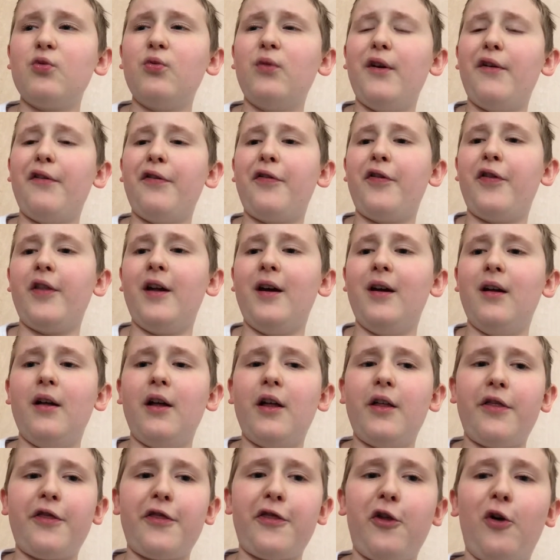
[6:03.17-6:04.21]
with
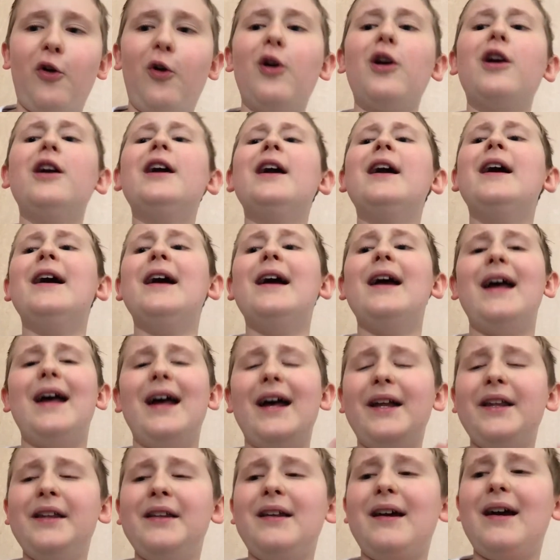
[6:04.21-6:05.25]
Thor,
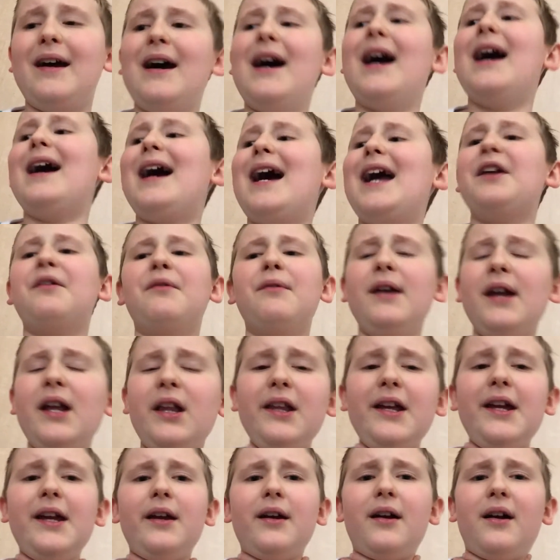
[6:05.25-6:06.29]
and I
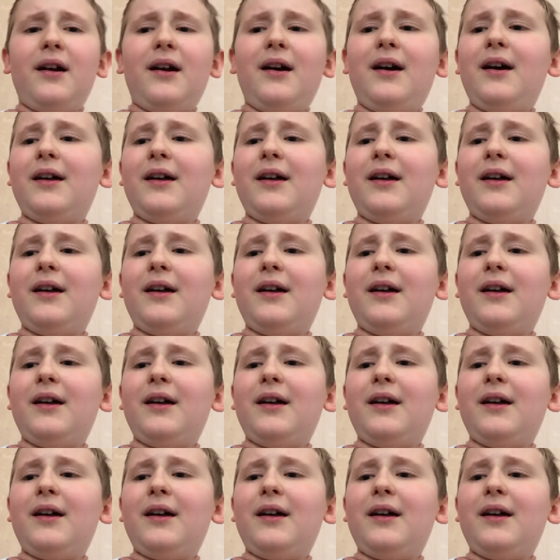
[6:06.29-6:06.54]
really